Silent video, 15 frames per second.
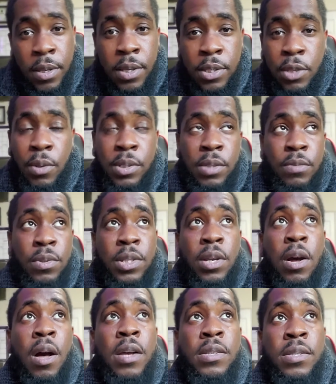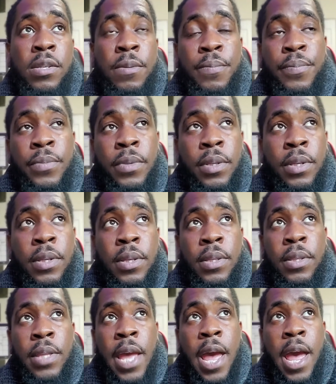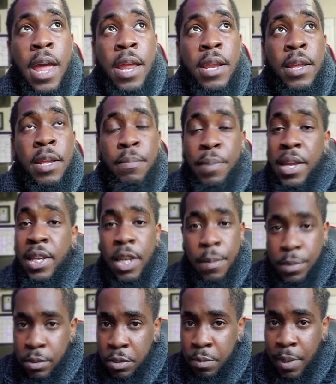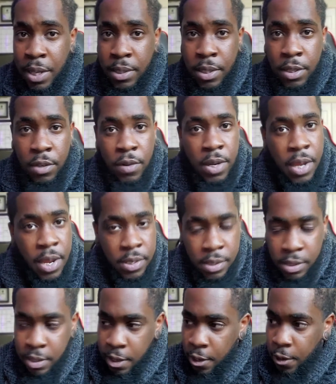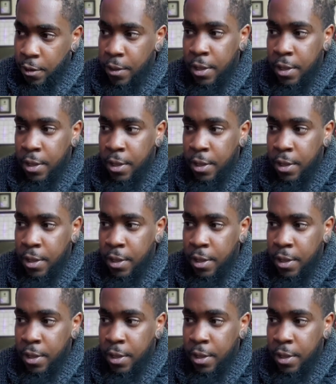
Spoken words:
So it's really awesome that, and Bandcamp is respected, great SEO.